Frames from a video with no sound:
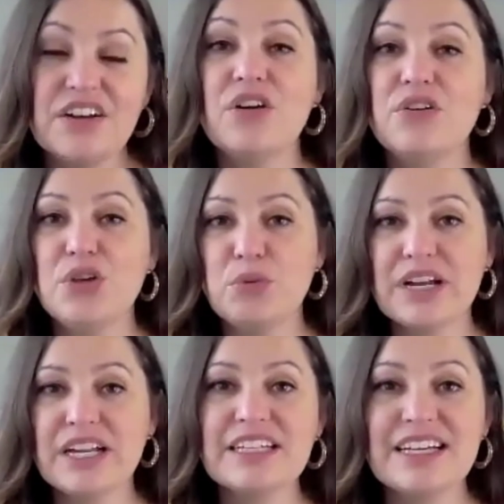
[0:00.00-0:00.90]
No, you
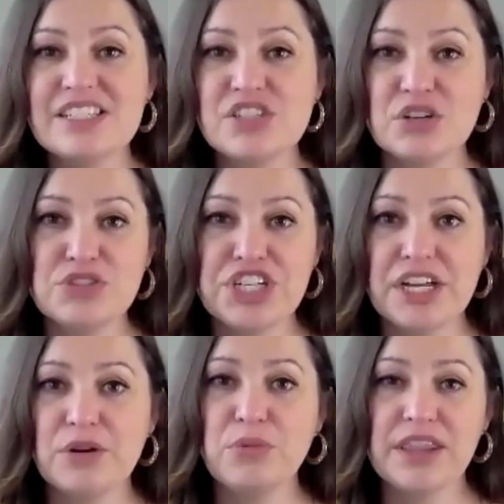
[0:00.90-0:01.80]
want it
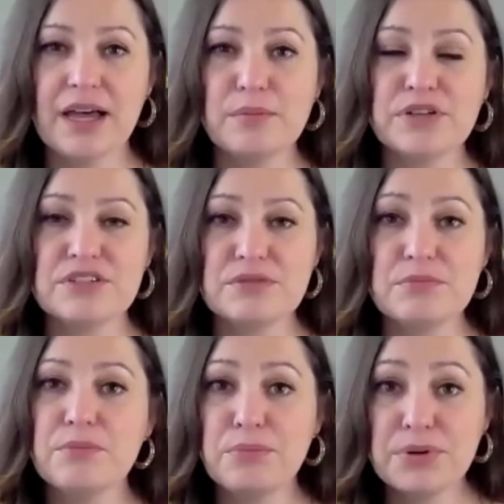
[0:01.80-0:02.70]
associated with that
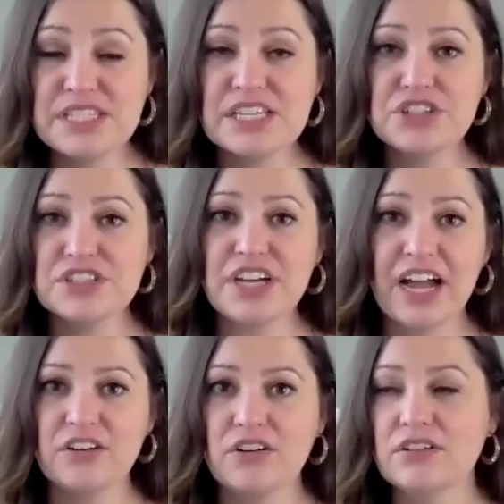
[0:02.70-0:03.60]
position
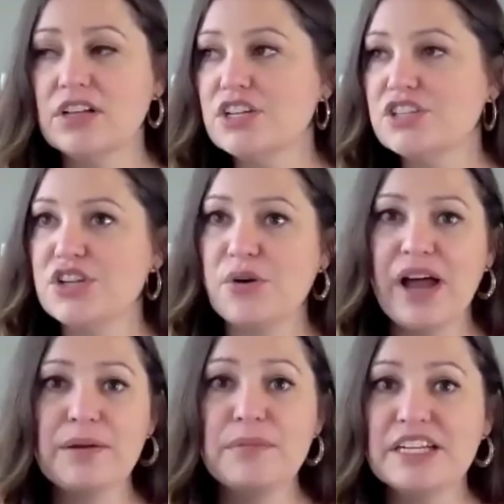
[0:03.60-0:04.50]
title. So
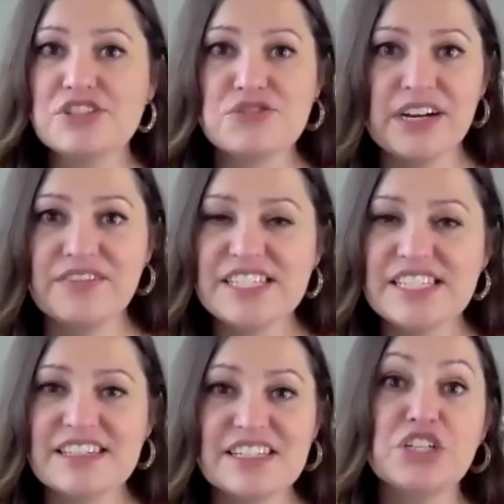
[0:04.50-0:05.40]
administrative
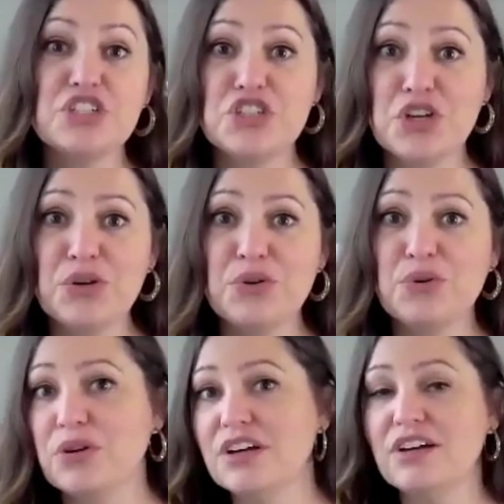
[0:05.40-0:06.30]
assistant
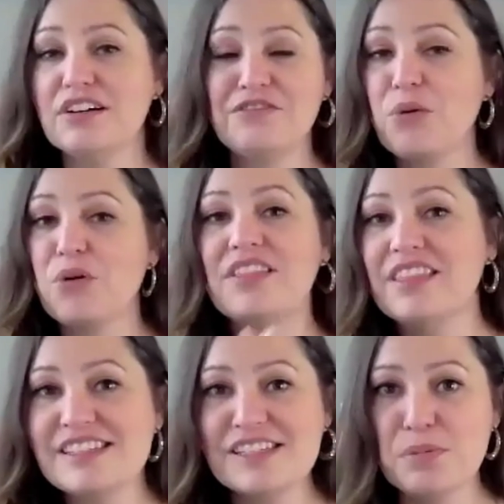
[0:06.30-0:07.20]
2 for
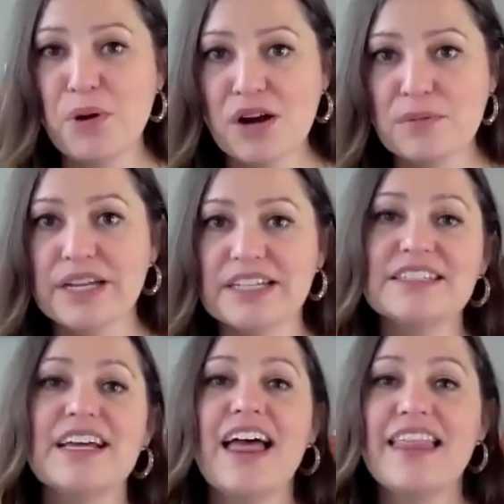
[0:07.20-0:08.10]
this department.
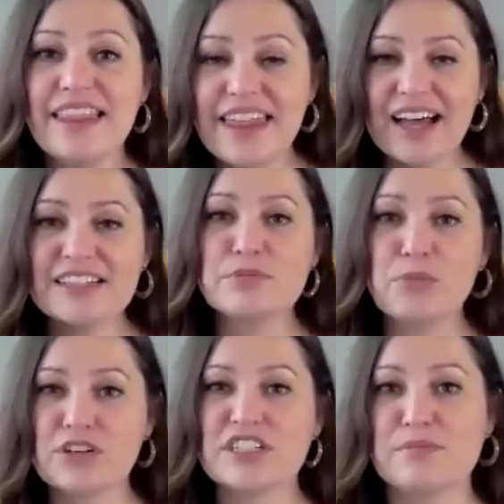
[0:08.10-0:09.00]
That's
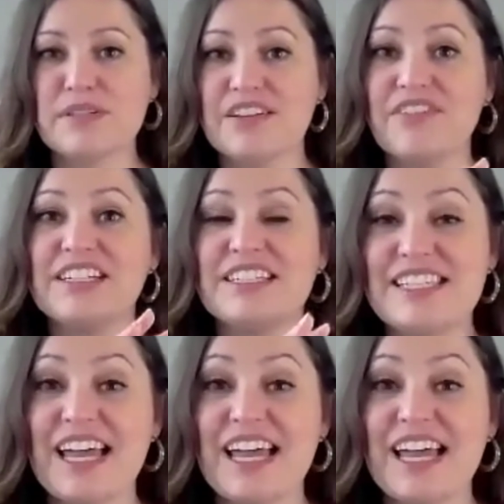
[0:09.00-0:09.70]
more specific to